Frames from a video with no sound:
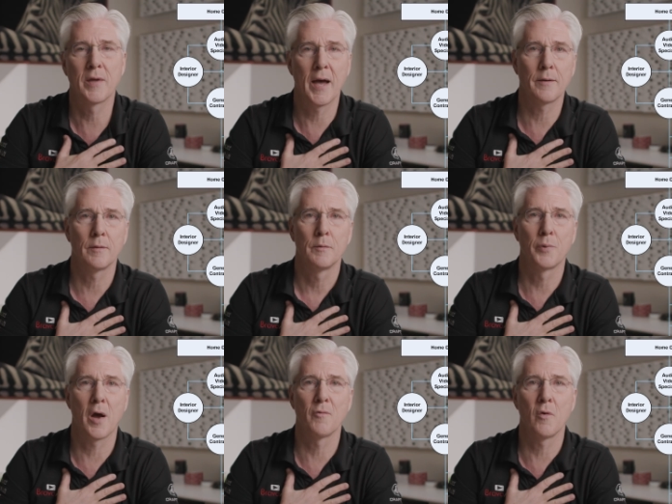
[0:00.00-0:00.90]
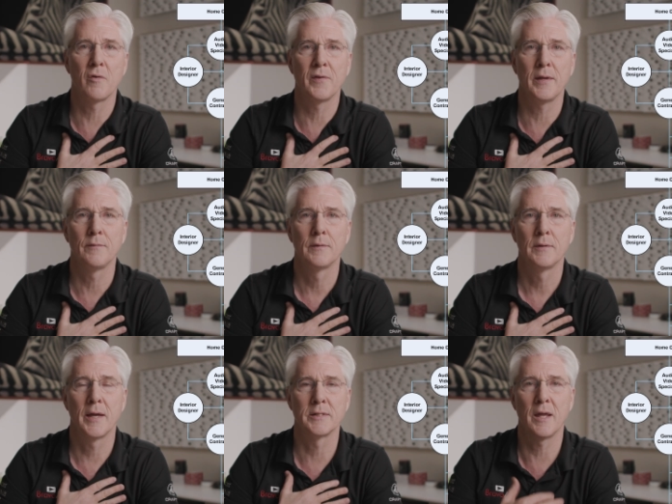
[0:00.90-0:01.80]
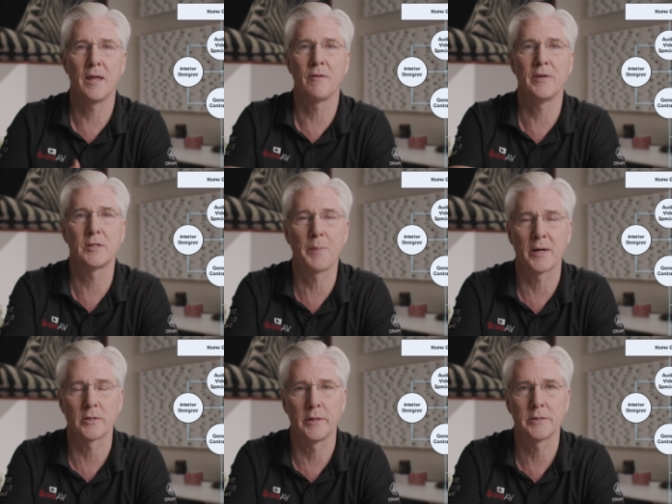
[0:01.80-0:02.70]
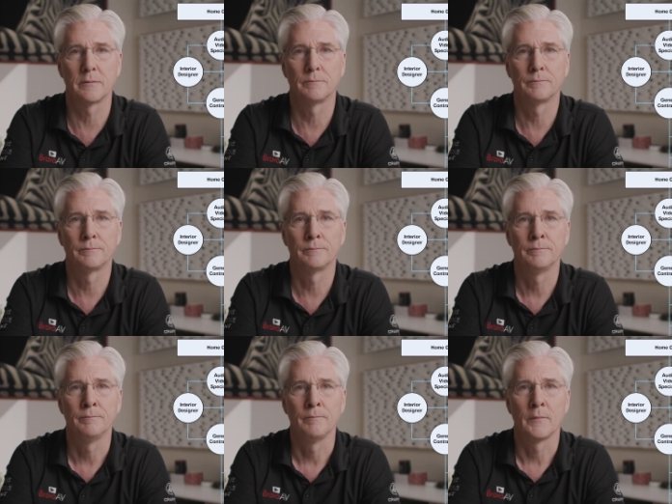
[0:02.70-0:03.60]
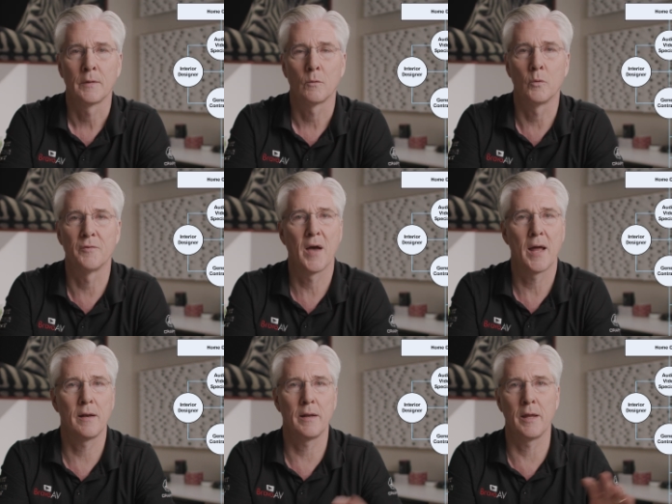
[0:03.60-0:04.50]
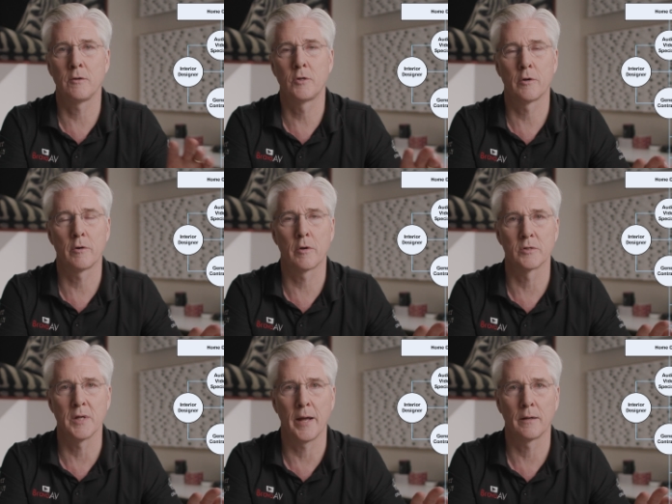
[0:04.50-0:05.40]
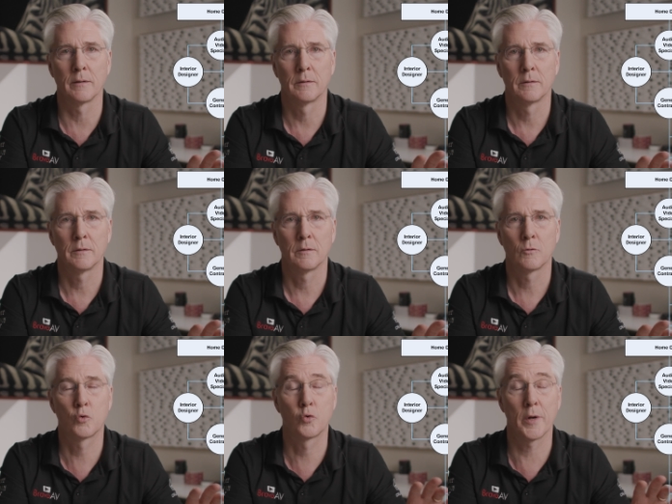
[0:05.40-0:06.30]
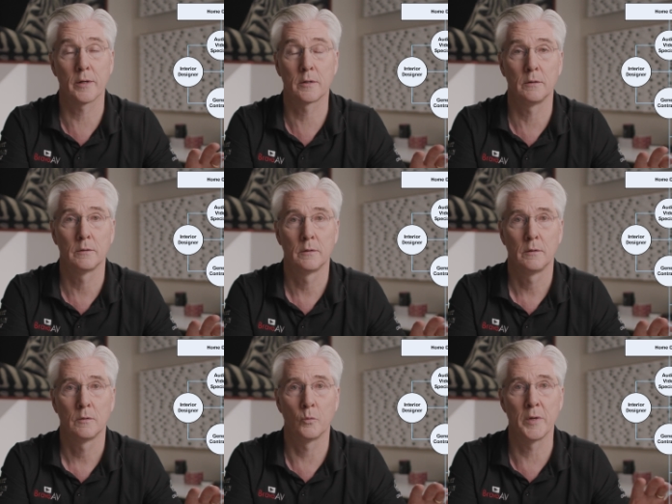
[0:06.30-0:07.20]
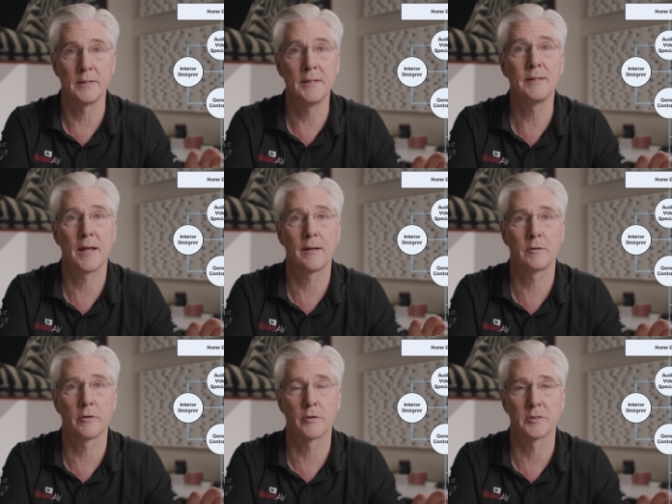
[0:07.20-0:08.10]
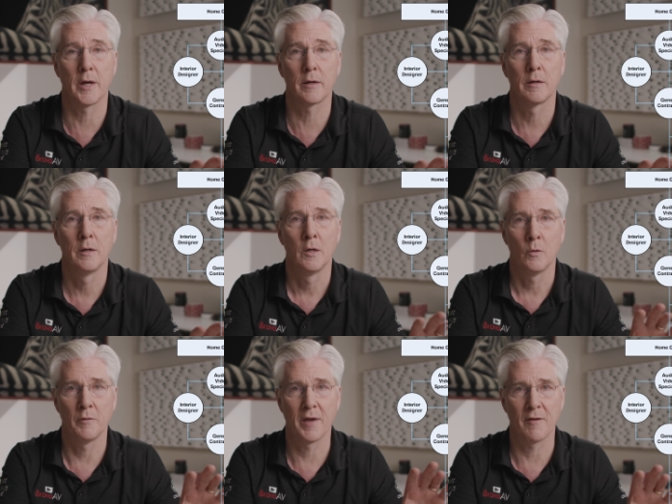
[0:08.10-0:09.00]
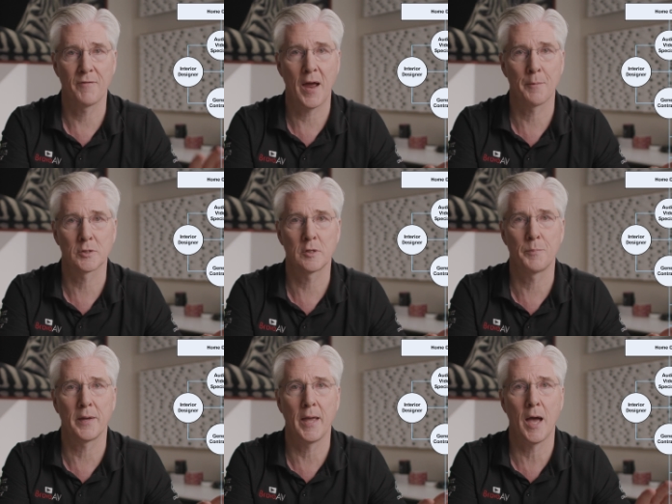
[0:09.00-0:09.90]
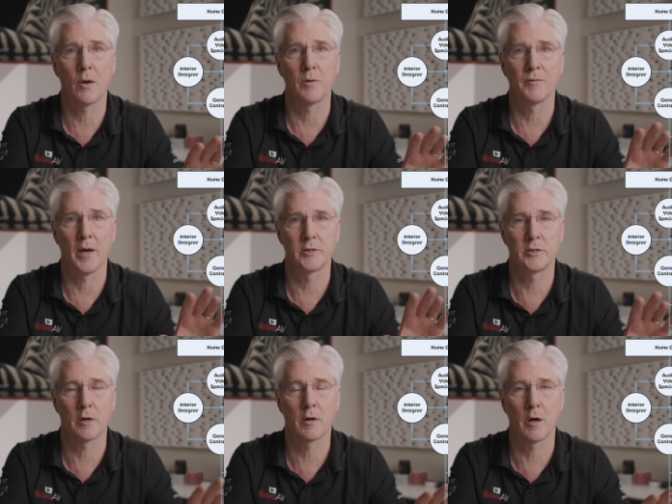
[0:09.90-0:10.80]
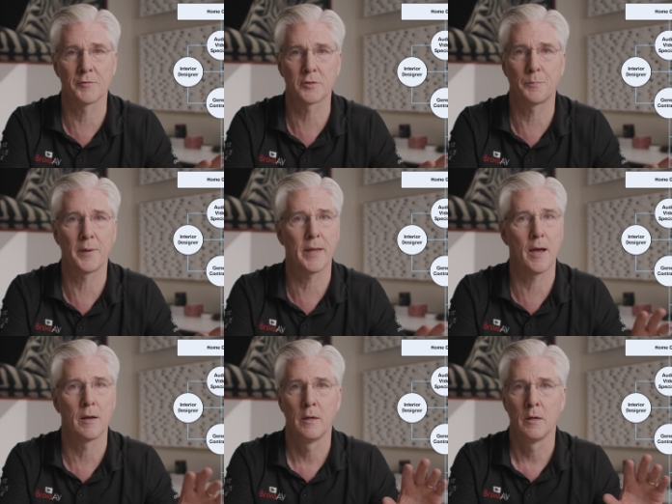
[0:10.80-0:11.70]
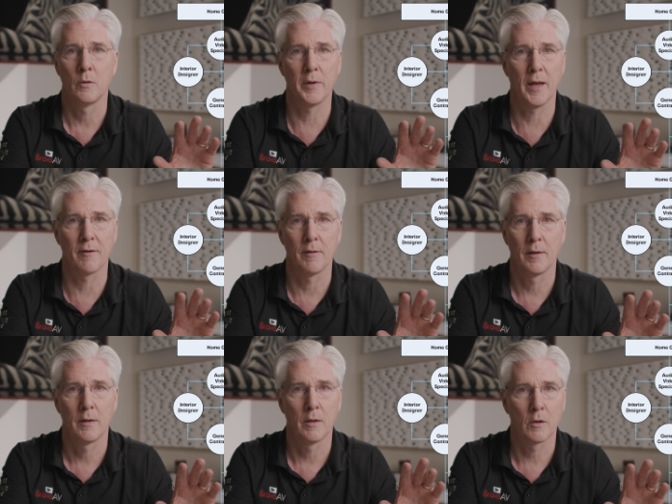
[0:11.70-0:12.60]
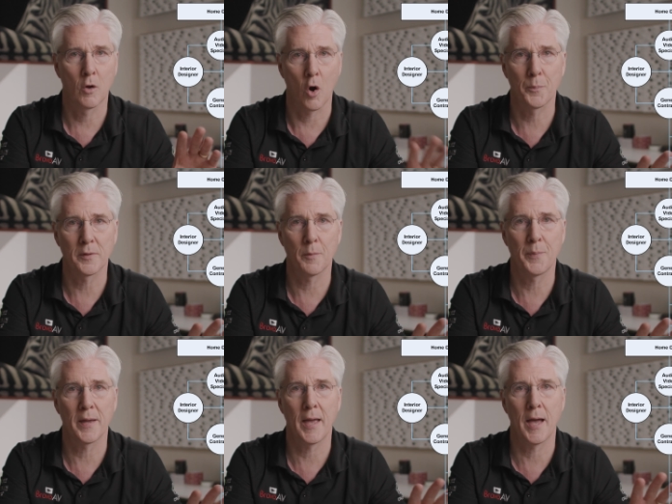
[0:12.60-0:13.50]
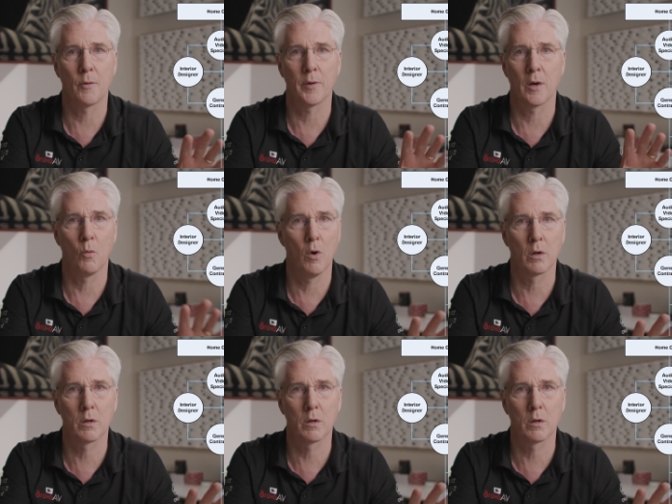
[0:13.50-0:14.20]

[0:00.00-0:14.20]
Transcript: got Bravo A V as the A V specialist. We've got an interior designer, critical. We need that interior designer. We've got fabrics to pick out. We've got chair coverings to pick out. We got carpet to pick out. We got wall